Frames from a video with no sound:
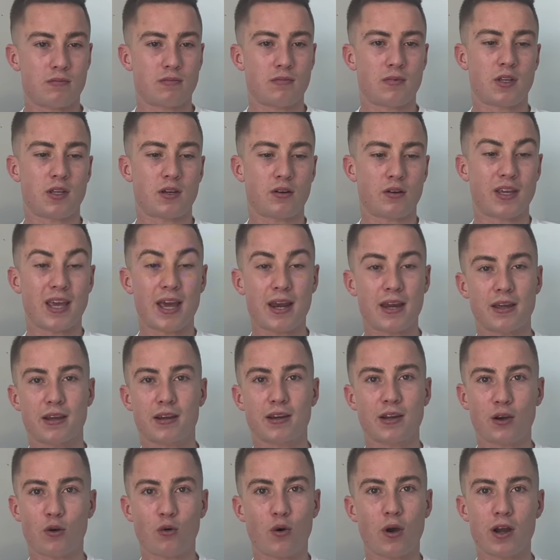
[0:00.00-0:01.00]
you know getting an
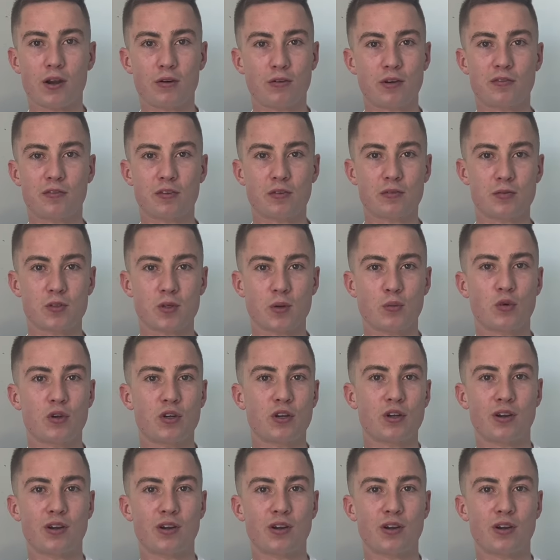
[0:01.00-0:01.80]
inquiry from someone,